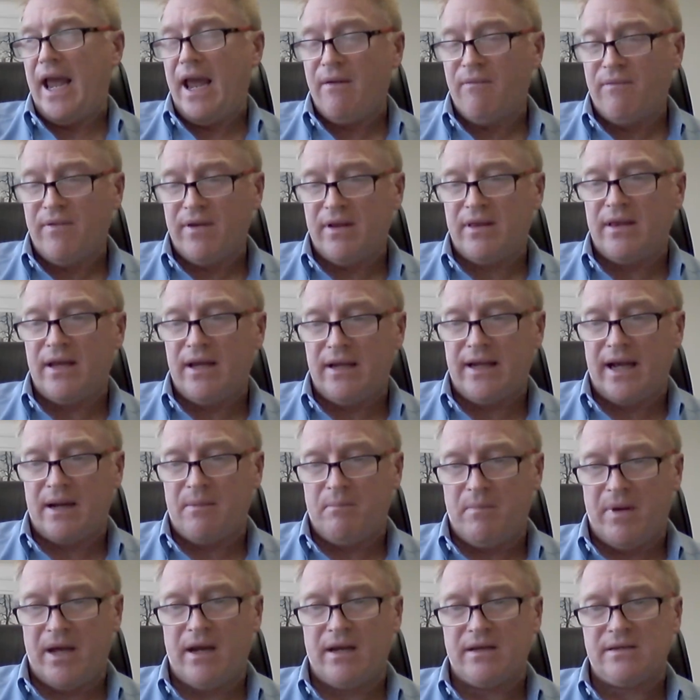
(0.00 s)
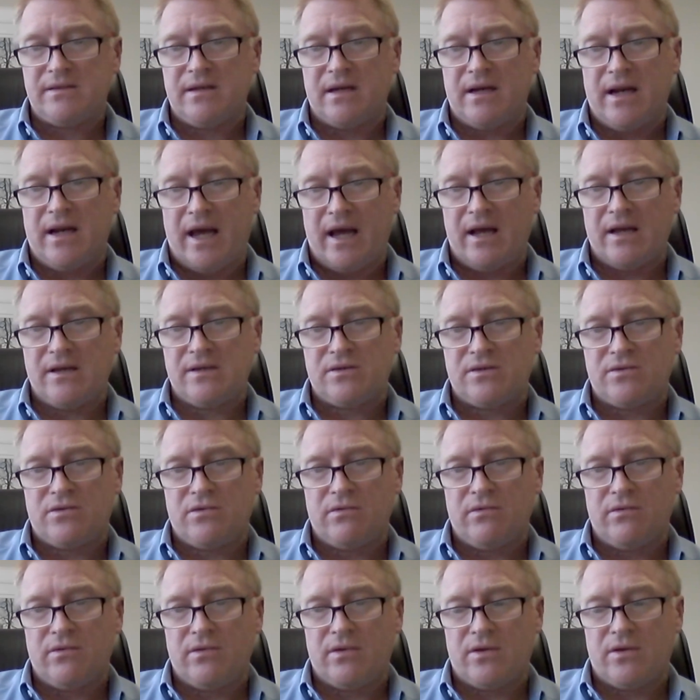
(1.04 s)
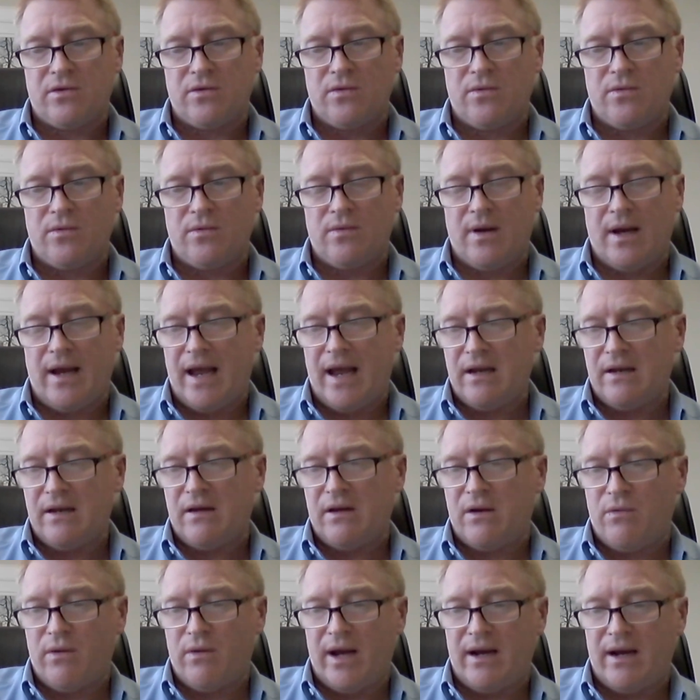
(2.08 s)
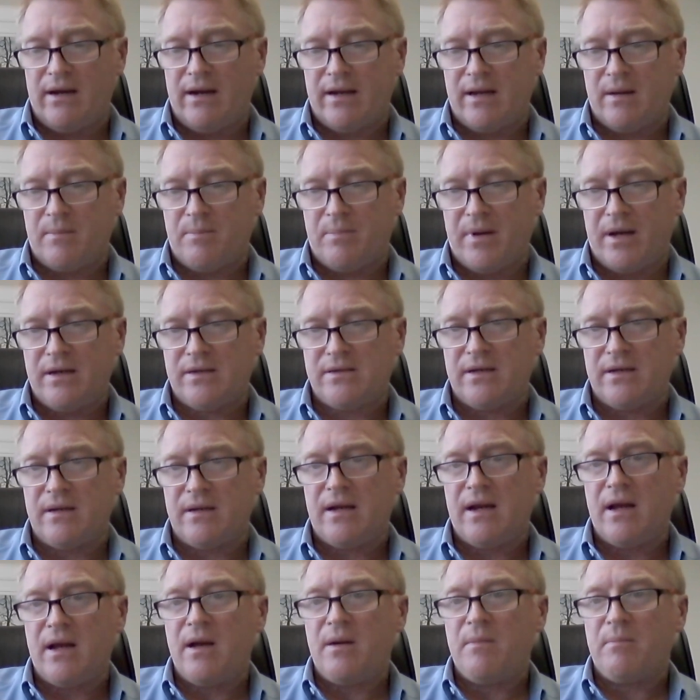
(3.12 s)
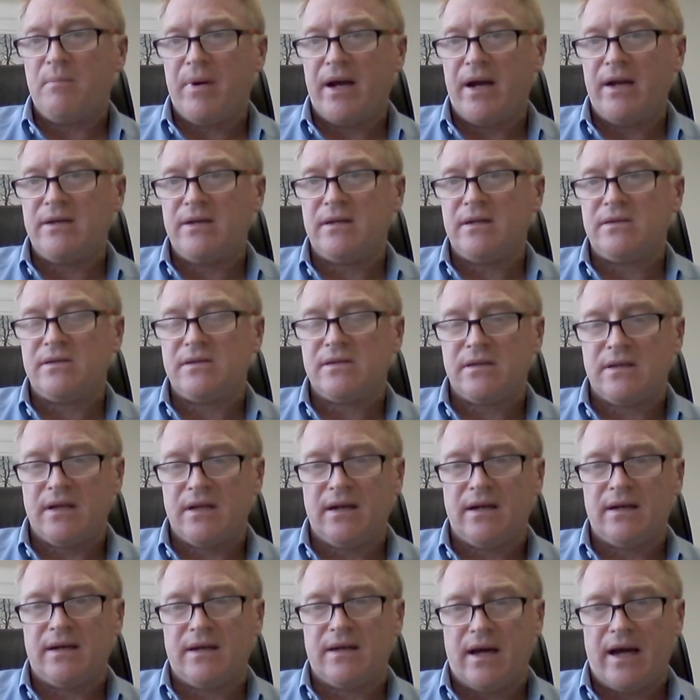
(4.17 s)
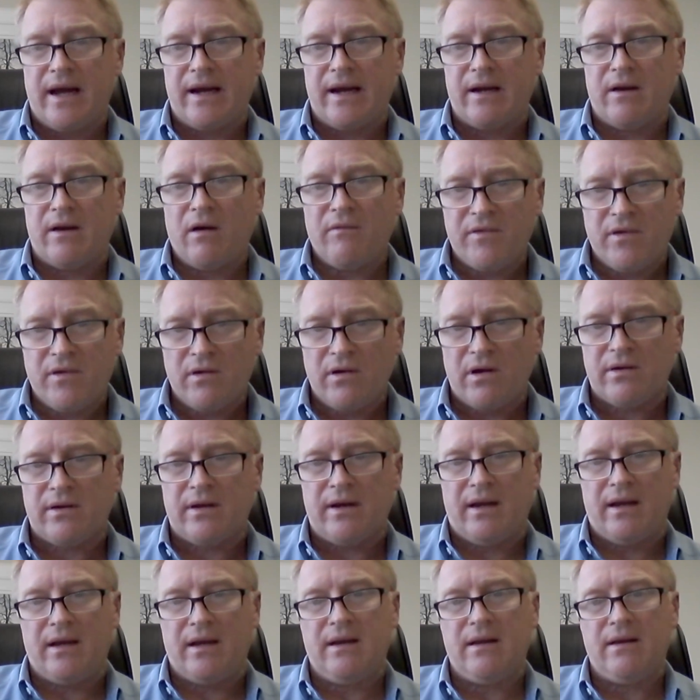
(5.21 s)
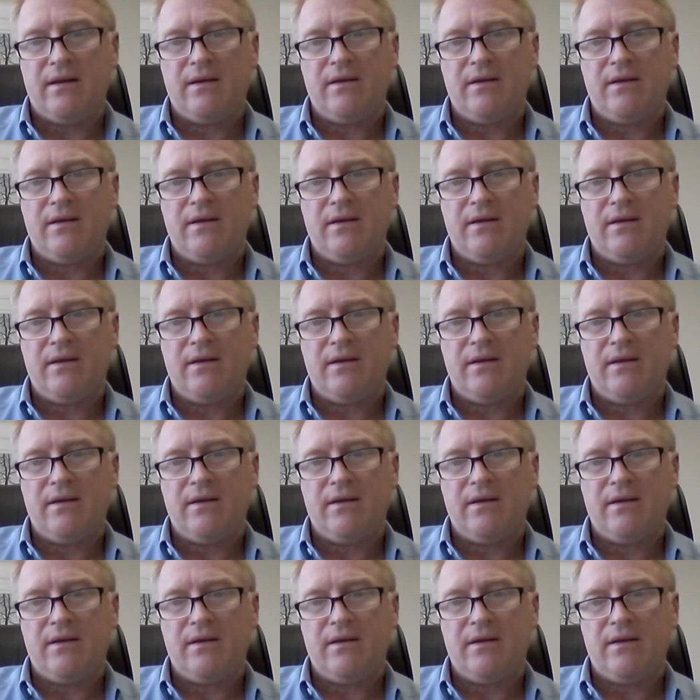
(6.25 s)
everything that medicine has to, to anticoagulate a patient, patients still died of clotting.